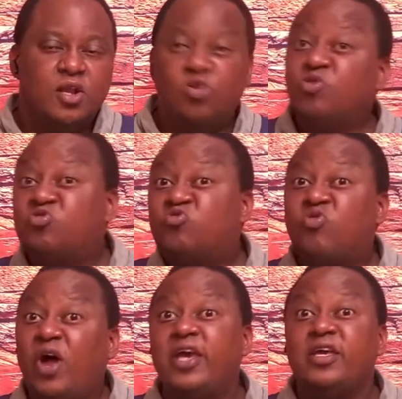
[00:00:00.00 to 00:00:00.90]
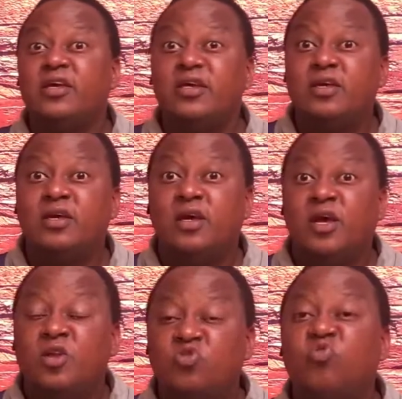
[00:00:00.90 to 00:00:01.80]
Don't try
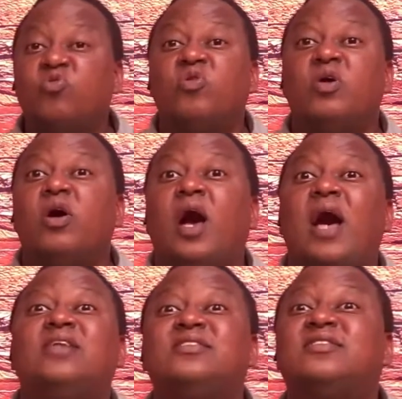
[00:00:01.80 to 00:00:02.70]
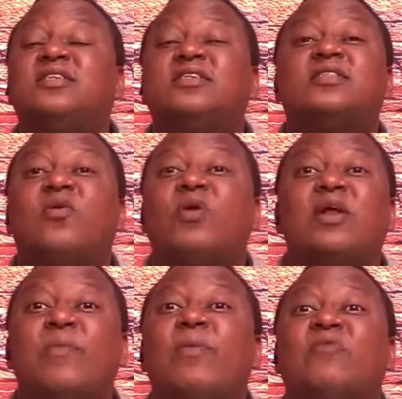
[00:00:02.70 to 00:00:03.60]
to unseat the
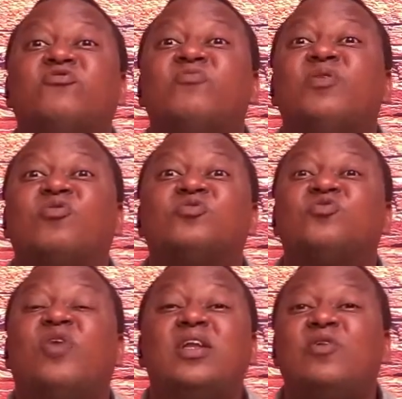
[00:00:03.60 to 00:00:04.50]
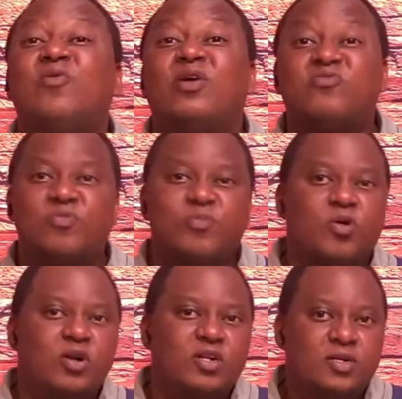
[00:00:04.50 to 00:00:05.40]
one above you because you had a word from
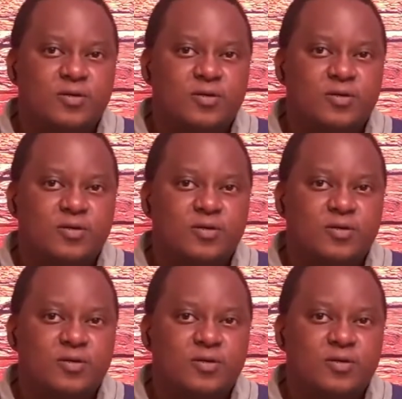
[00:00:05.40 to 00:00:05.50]
God.